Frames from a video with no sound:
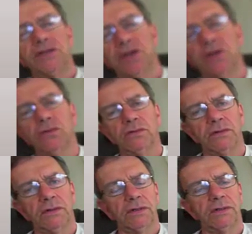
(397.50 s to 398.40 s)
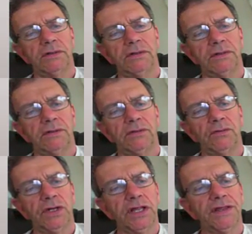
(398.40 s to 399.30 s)
So
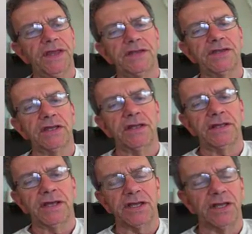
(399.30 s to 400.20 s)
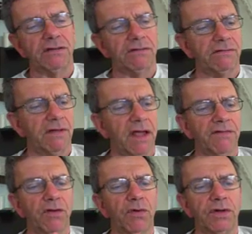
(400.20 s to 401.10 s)
one of the things that
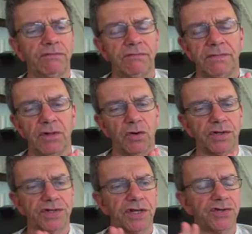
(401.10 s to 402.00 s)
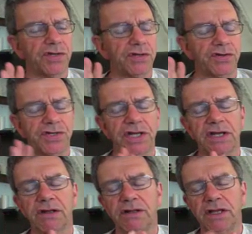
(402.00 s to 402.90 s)
everyone notices, and you
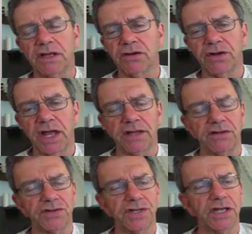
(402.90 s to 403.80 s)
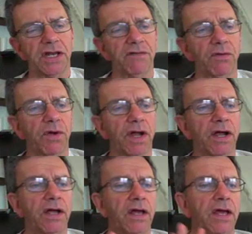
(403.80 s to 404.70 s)
see it on the internet, you see it
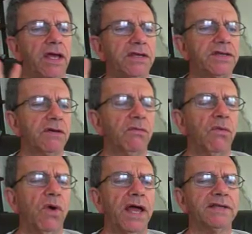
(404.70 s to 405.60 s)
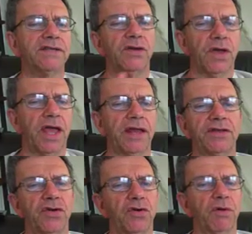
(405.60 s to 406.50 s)
everywhere, is that why is it okay
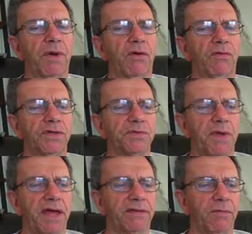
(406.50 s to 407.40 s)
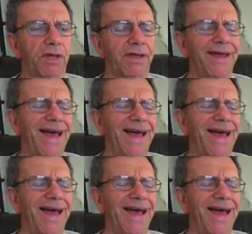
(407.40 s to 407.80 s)
to joke about one's math ability?